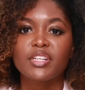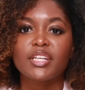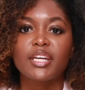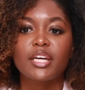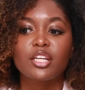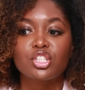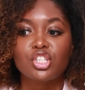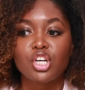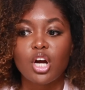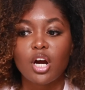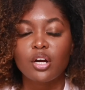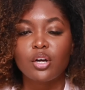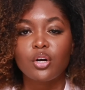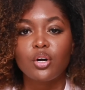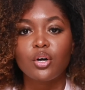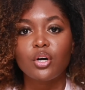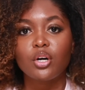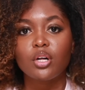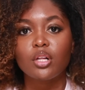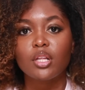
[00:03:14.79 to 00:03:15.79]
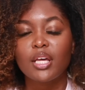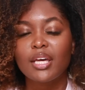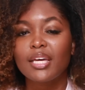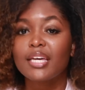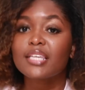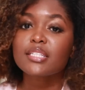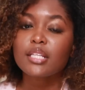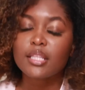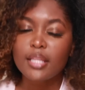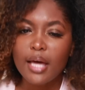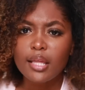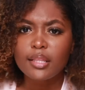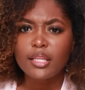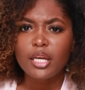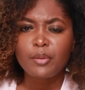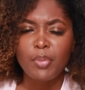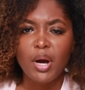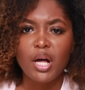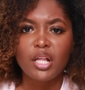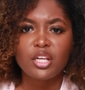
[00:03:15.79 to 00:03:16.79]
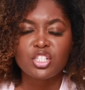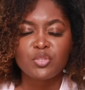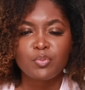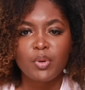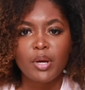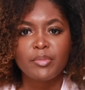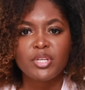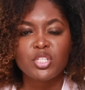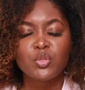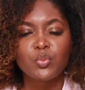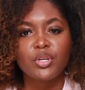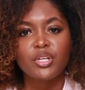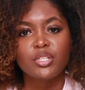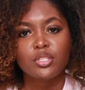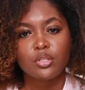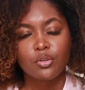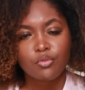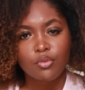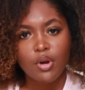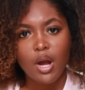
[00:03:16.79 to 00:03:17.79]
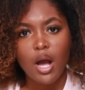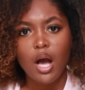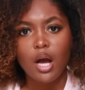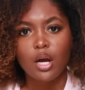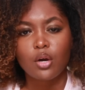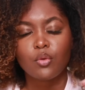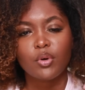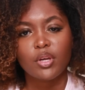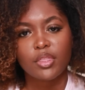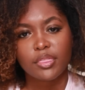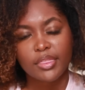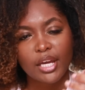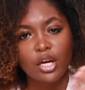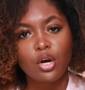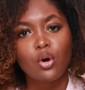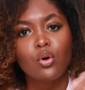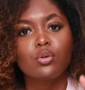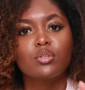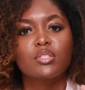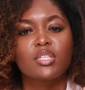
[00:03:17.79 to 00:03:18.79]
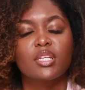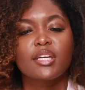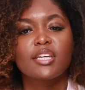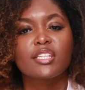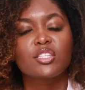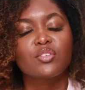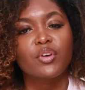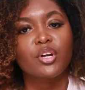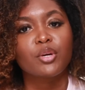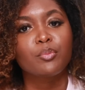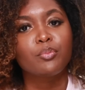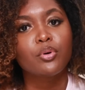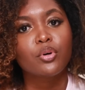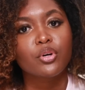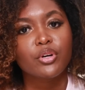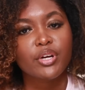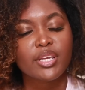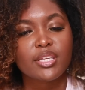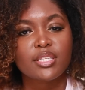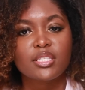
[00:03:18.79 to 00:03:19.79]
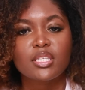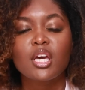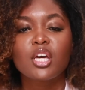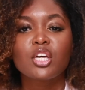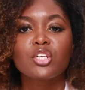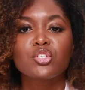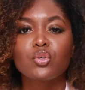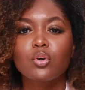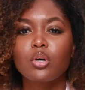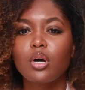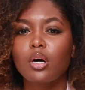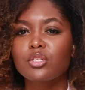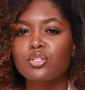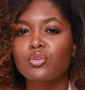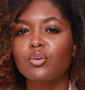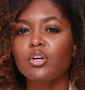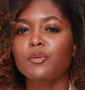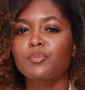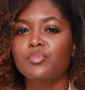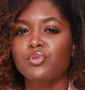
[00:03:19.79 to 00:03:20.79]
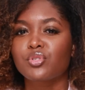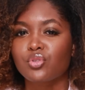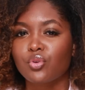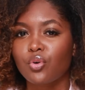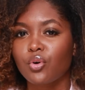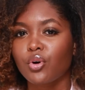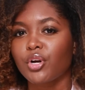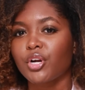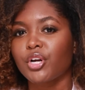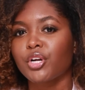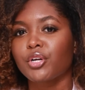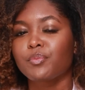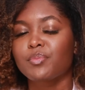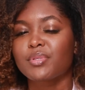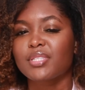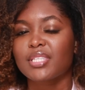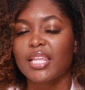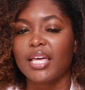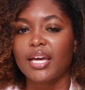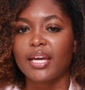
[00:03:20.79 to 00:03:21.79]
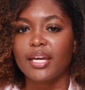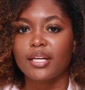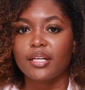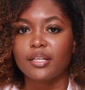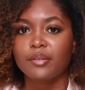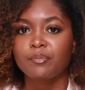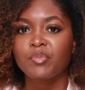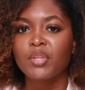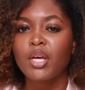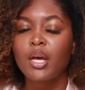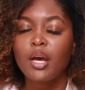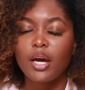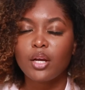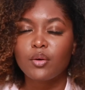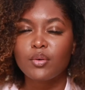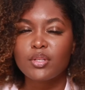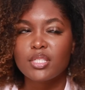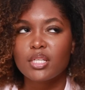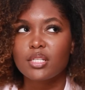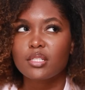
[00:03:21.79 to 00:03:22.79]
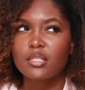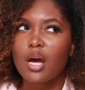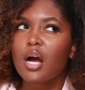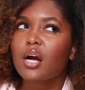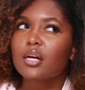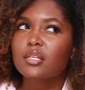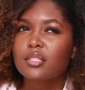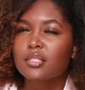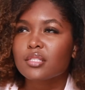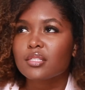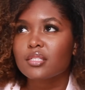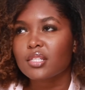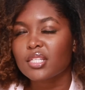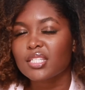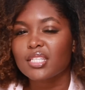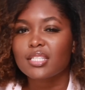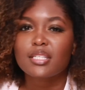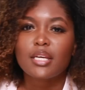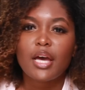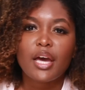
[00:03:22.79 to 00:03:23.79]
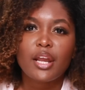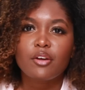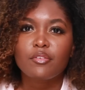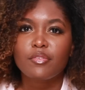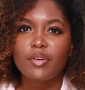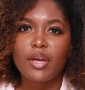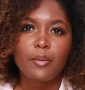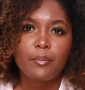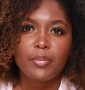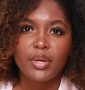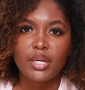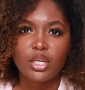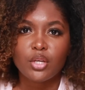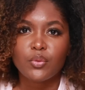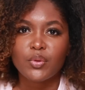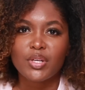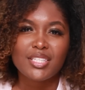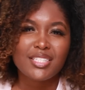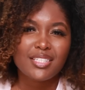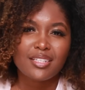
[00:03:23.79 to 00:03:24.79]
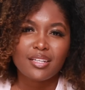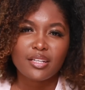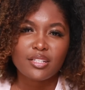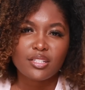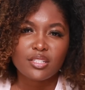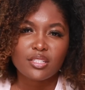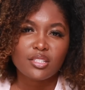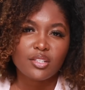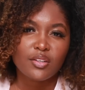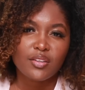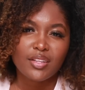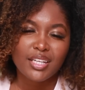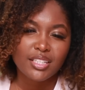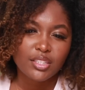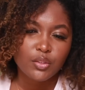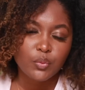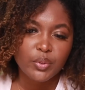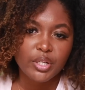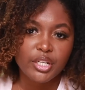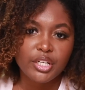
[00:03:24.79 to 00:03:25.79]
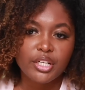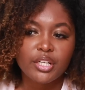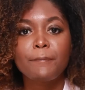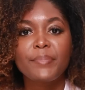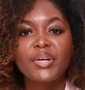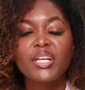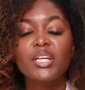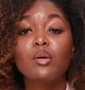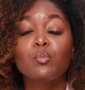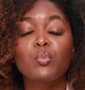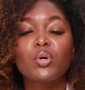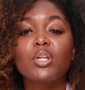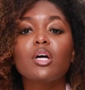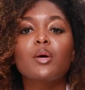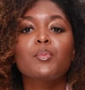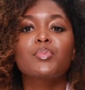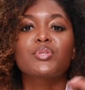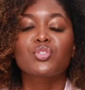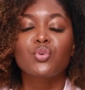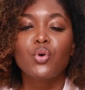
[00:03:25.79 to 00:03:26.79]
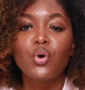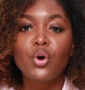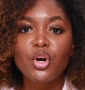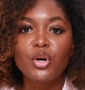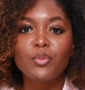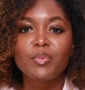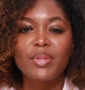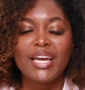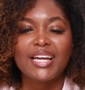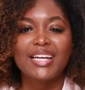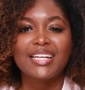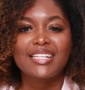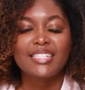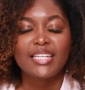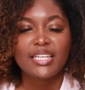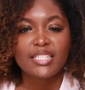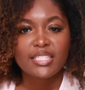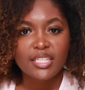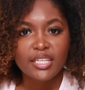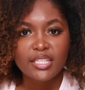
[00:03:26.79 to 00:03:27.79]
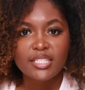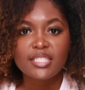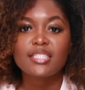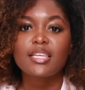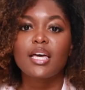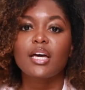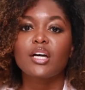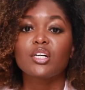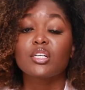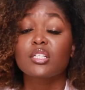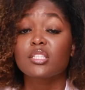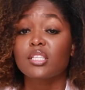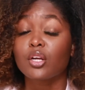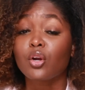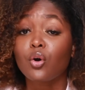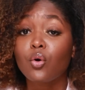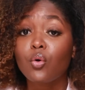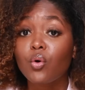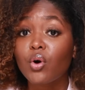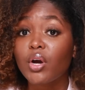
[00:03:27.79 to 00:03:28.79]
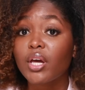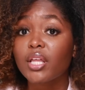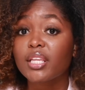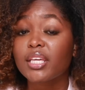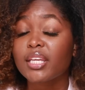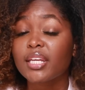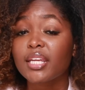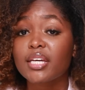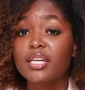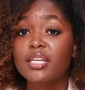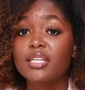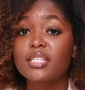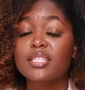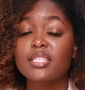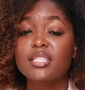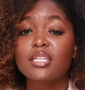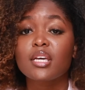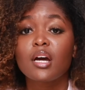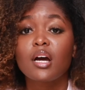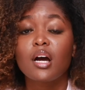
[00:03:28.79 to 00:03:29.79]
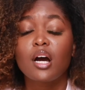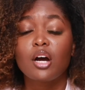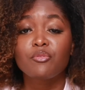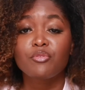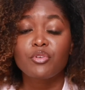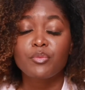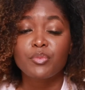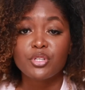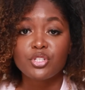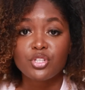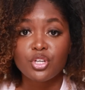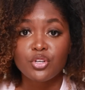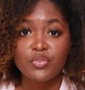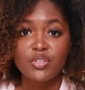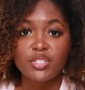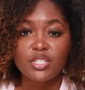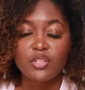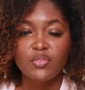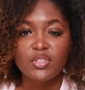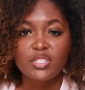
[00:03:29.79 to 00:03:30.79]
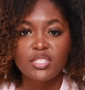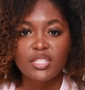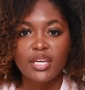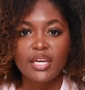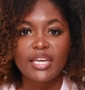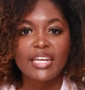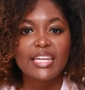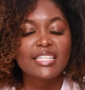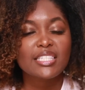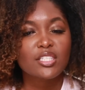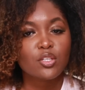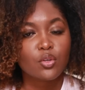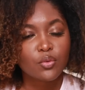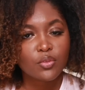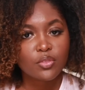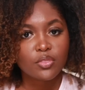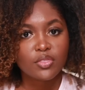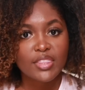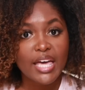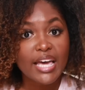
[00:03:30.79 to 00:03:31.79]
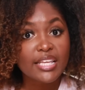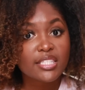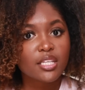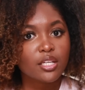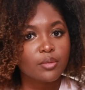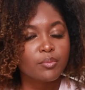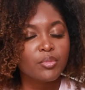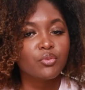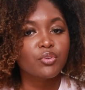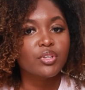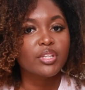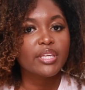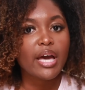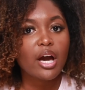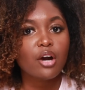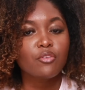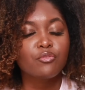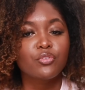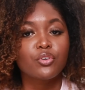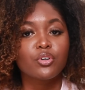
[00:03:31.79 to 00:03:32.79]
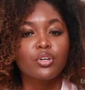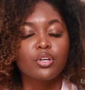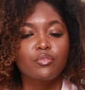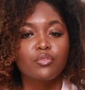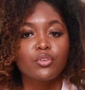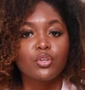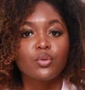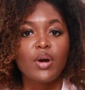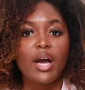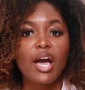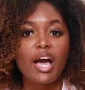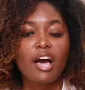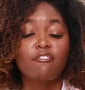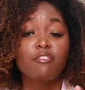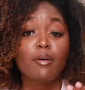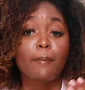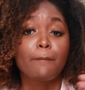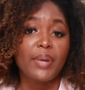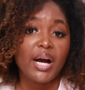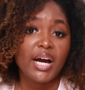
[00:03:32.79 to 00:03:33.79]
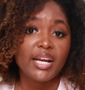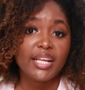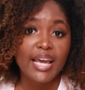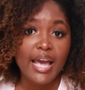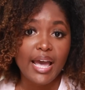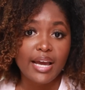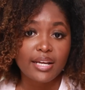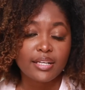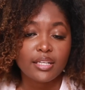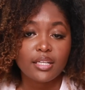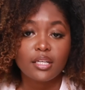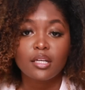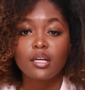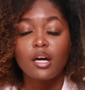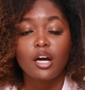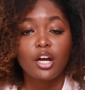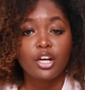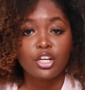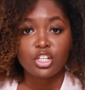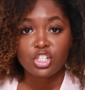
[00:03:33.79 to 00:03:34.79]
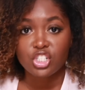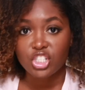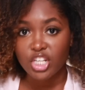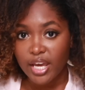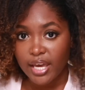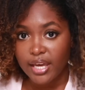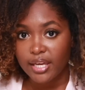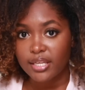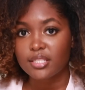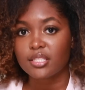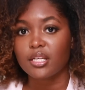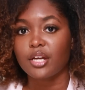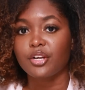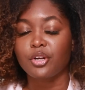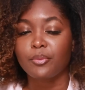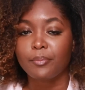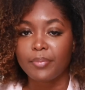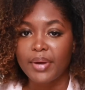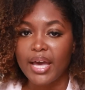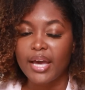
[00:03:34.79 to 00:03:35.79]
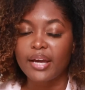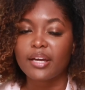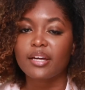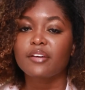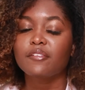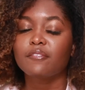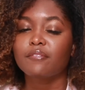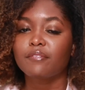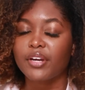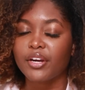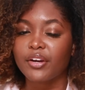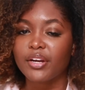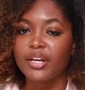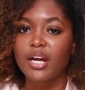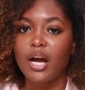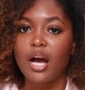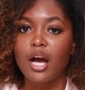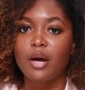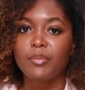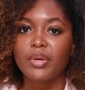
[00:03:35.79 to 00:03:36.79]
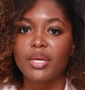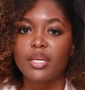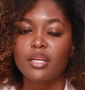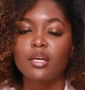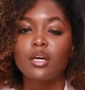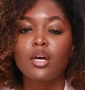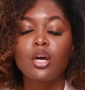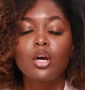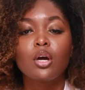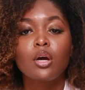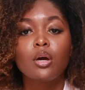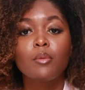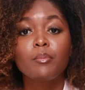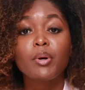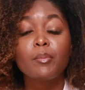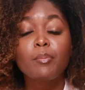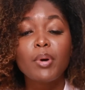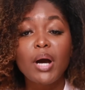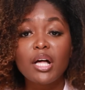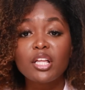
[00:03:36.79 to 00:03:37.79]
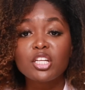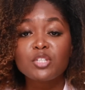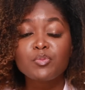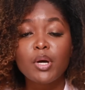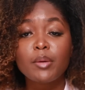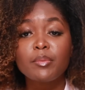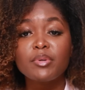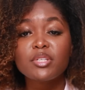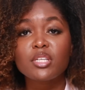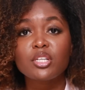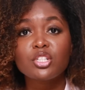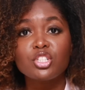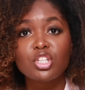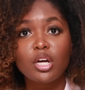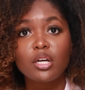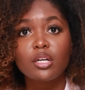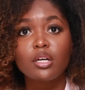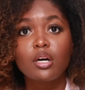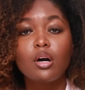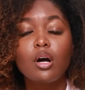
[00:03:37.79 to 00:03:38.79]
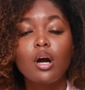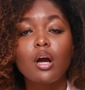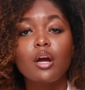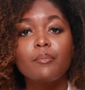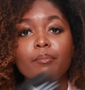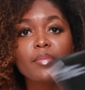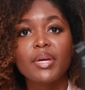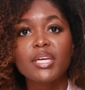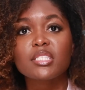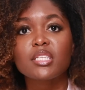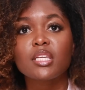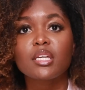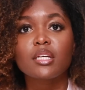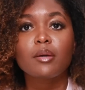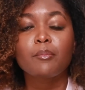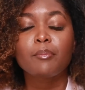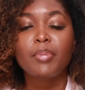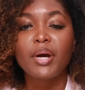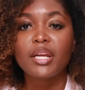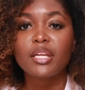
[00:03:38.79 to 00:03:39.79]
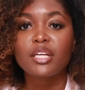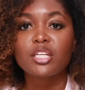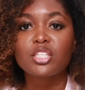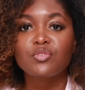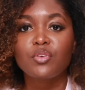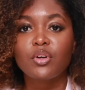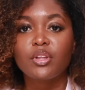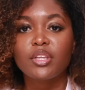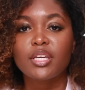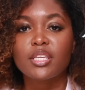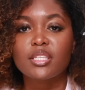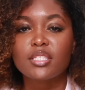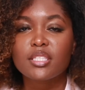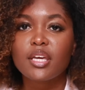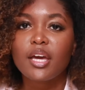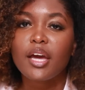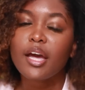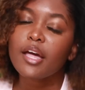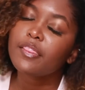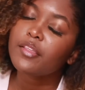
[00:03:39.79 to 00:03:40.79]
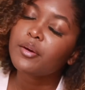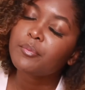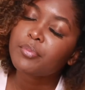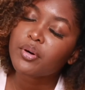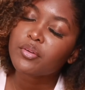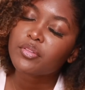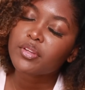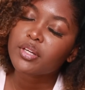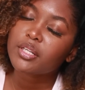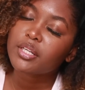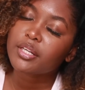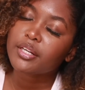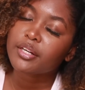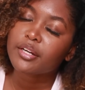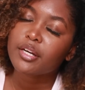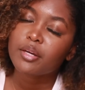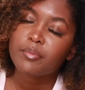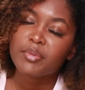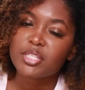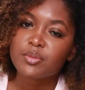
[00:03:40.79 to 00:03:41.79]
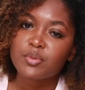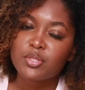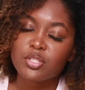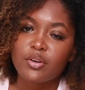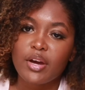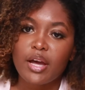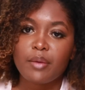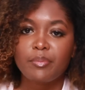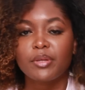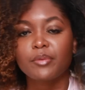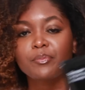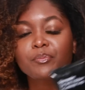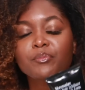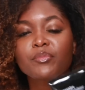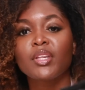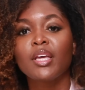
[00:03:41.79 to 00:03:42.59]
Again, charcoal is a lot like polished pumice, where it's a rock with like holes in it. It's very porous. So it also absorbs, like, I don't want to say toxins because that's kind of ambiguous and I just don't like the word, but it will absorb like dead skin cells and oiliness from the surface of the skin. So that's going to be really helpful if you have body acne on your chest, on your back. Very common. But polished pumice and charcoal are amazing body exfoliants, and they're both in here. It makes me so happy.